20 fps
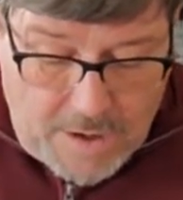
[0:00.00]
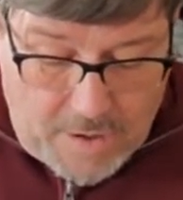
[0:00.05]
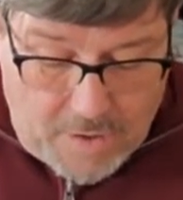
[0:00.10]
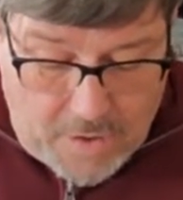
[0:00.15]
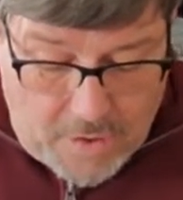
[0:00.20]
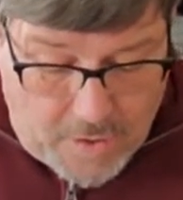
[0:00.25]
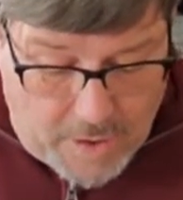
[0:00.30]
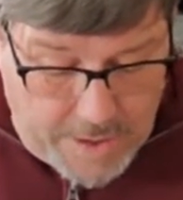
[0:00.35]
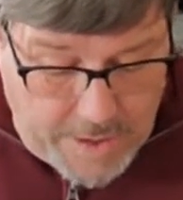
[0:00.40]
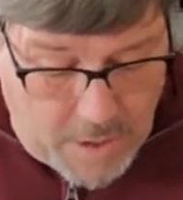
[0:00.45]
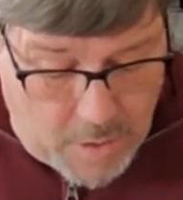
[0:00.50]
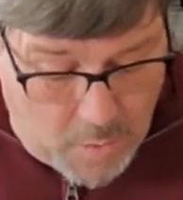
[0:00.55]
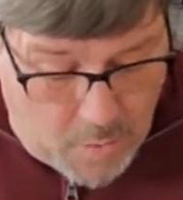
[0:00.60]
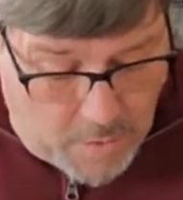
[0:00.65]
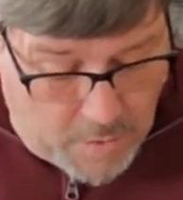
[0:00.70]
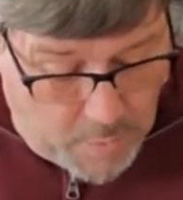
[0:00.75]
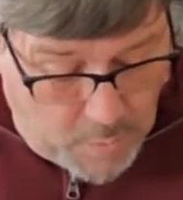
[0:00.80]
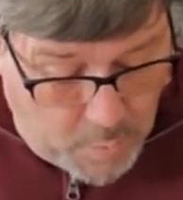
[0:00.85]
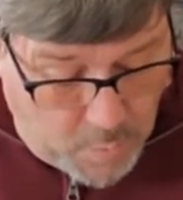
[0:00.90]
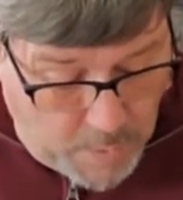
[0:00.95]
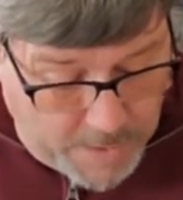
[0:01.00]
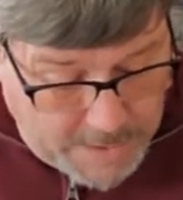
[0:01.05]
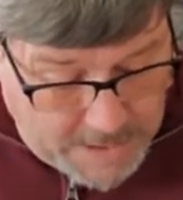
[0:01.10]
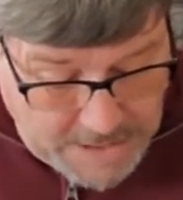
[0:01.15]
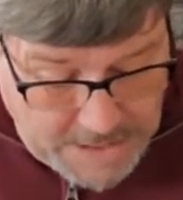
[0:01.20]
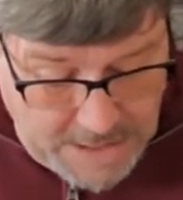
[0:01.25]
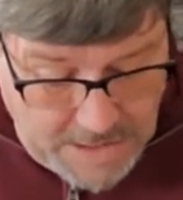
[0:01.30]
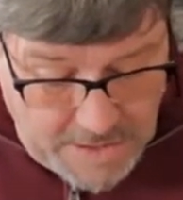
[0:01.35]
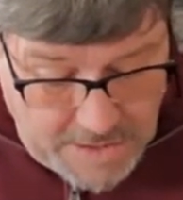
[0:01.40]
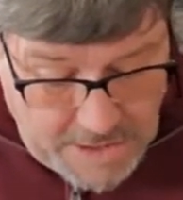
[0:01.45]
early on we
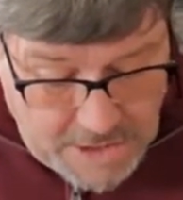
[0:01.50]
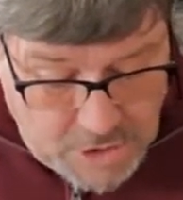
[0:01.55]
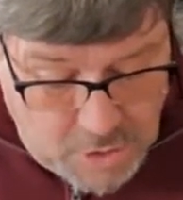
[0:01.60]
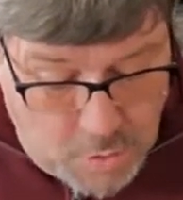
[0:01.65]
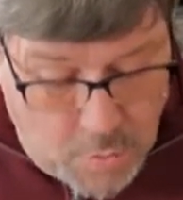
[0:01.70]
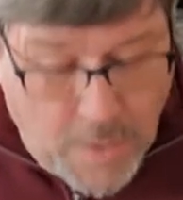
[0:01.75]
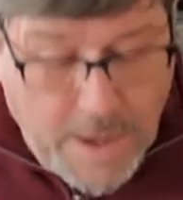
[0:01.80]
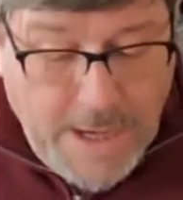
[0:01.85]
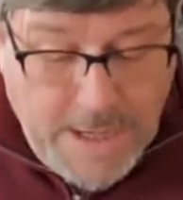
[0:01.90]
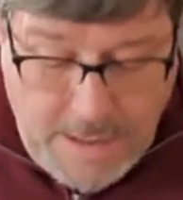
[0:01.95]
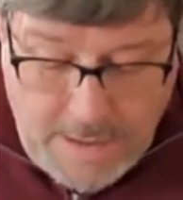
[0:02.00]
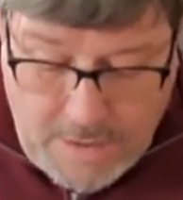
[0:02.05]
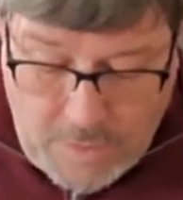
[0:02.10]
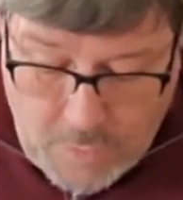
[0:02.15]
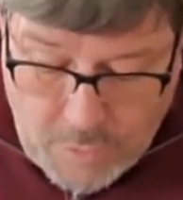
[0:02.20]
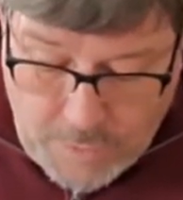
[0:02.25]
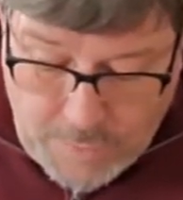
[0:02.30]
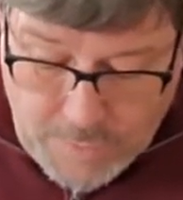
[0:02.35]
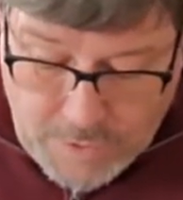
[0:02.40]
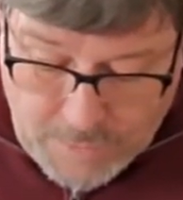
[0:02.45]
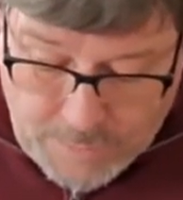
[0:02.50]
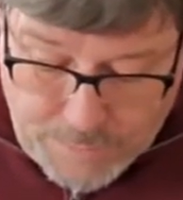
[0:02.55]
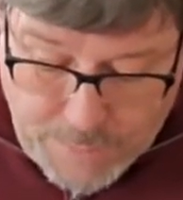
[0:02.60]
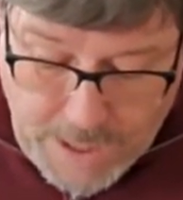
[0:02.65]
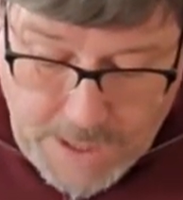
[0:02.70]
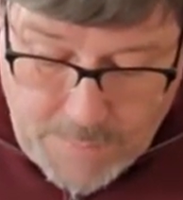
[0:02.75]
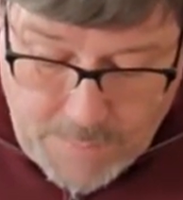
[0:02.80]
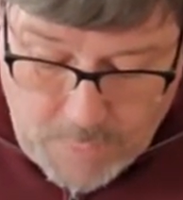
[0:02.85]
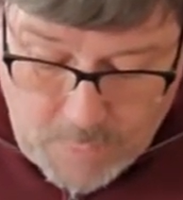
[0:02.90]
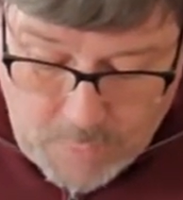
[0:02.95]
see these great groups of
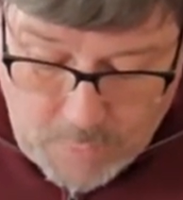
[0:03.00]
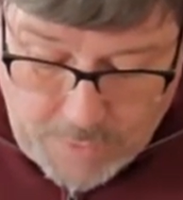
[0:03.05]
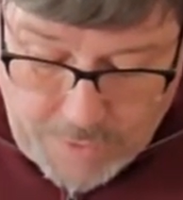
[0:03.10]
people